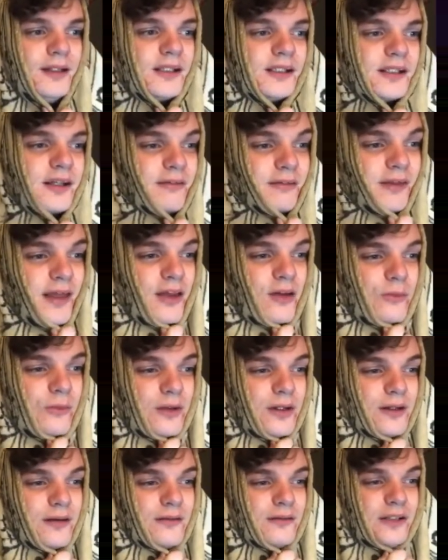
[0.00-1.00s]

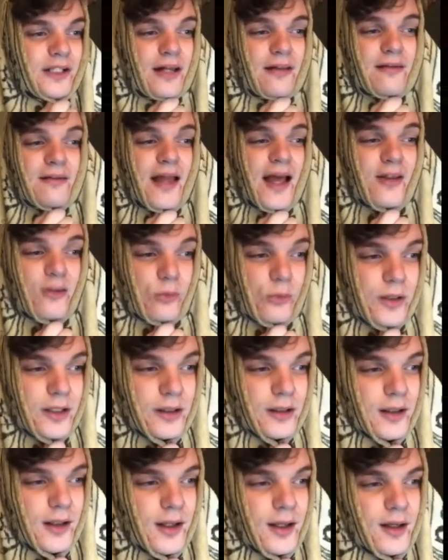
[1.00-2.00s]
Just last
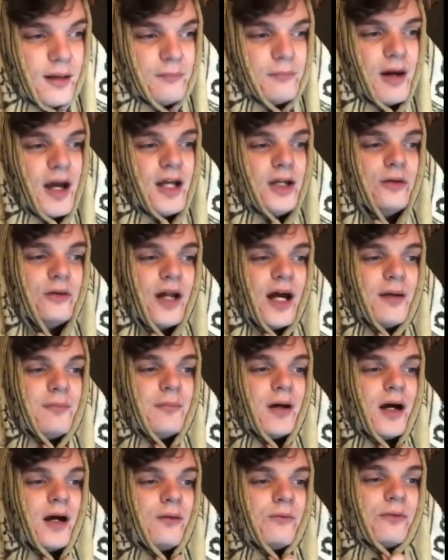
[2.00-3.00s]
week, my
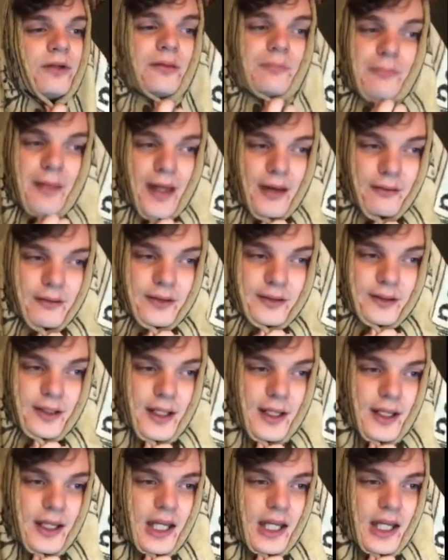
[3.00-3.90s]
grandma remarried.